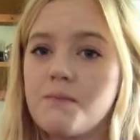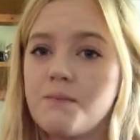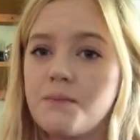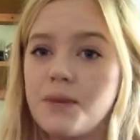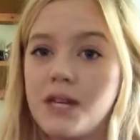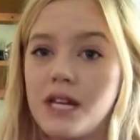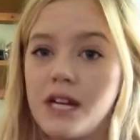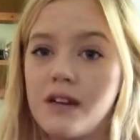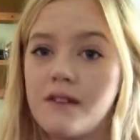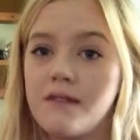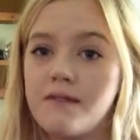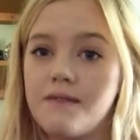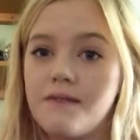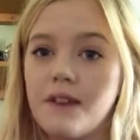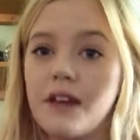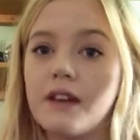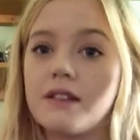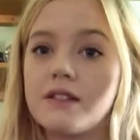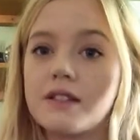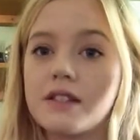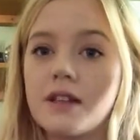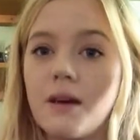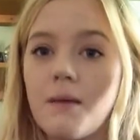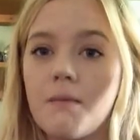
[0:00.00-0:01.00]
but I
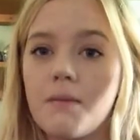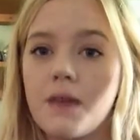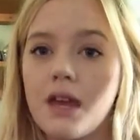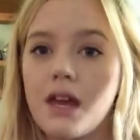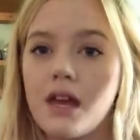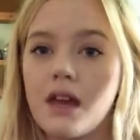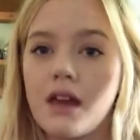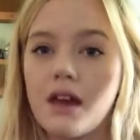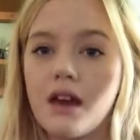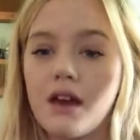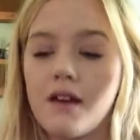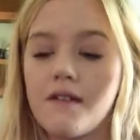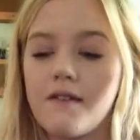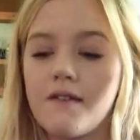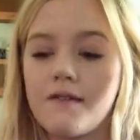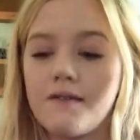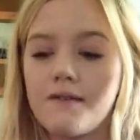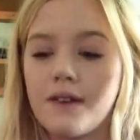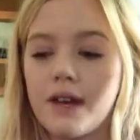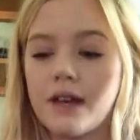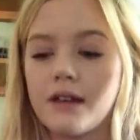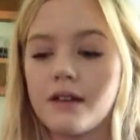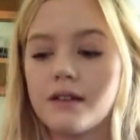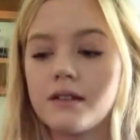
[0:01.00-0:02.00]
felt something. I
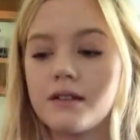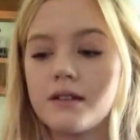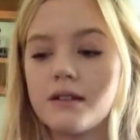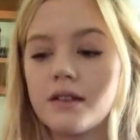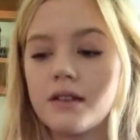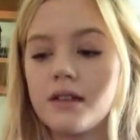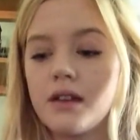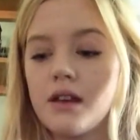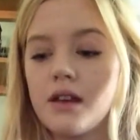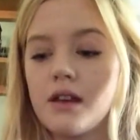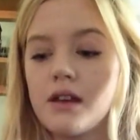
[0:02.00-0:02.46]
felt